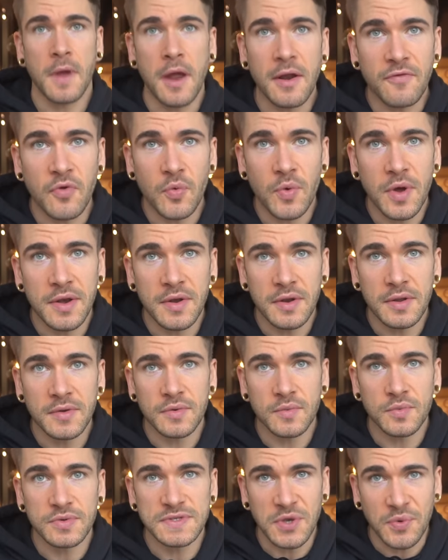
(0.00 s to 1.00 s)
Hi
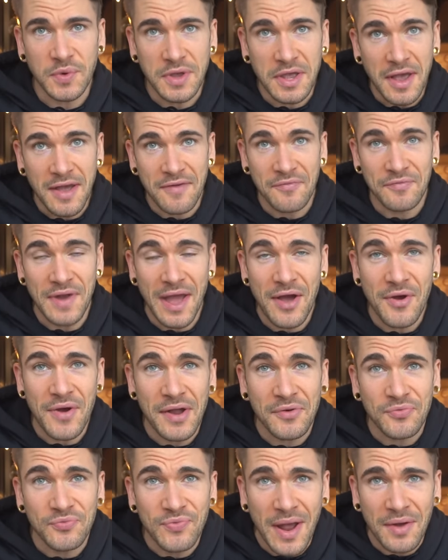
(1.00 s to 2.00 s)
everyone, so we have now
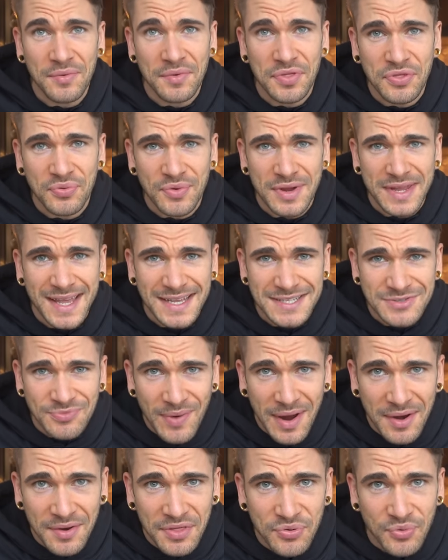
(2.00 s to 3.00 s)
at round three, yes,
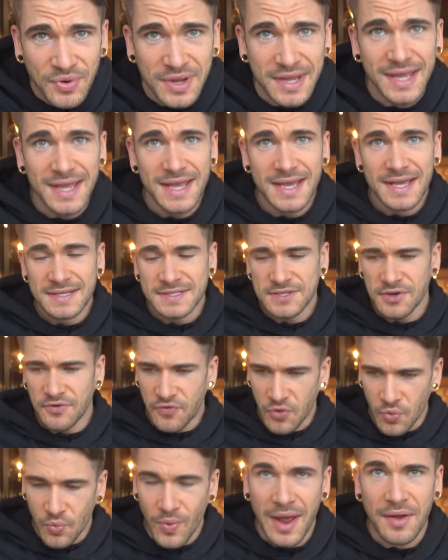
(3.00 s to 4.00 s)
round three. So
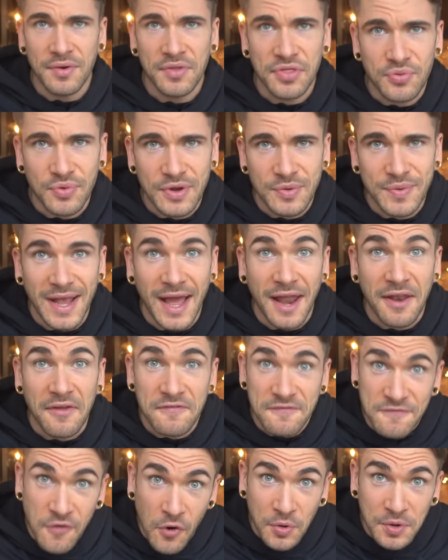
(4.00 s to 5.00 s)
for round three, we got
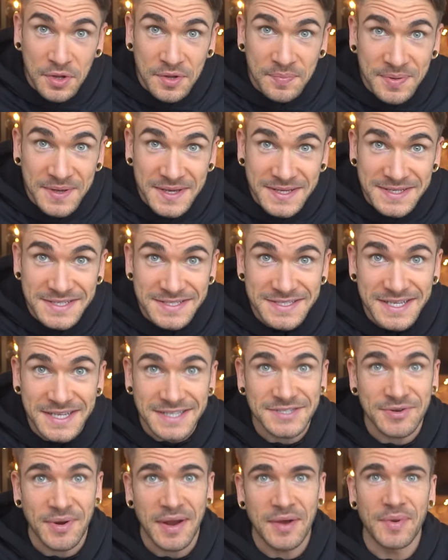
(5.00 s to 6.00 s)
40 pieces,
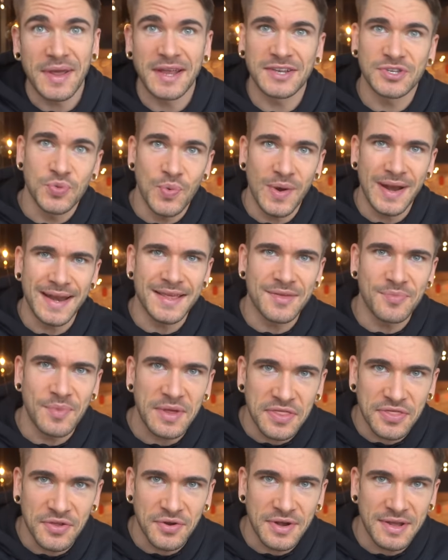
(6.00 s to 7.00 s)
that's right. We had 20, then we
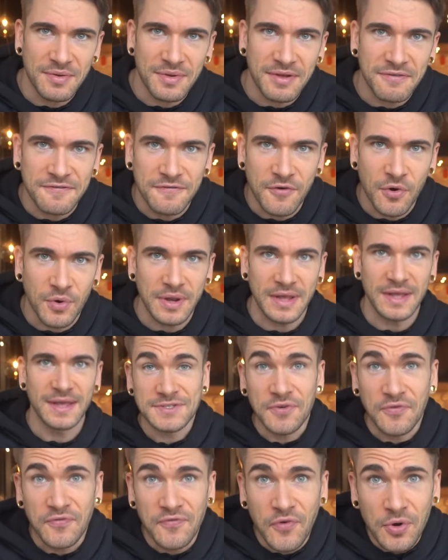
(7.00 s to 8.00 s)
had 30, then we had 40.
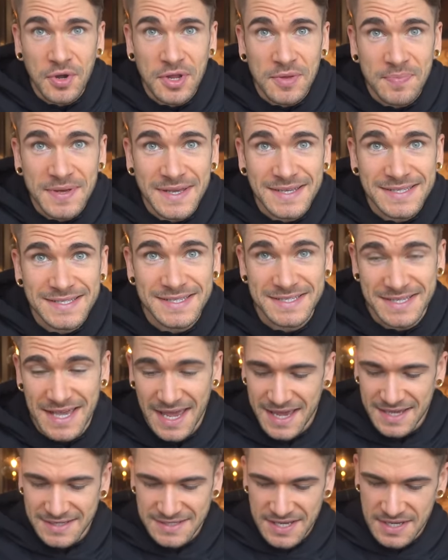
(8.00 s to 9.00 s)
So 40 pieces,
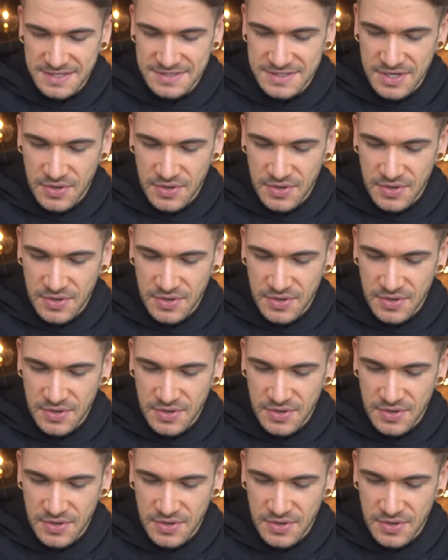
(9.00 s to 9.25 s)
guys.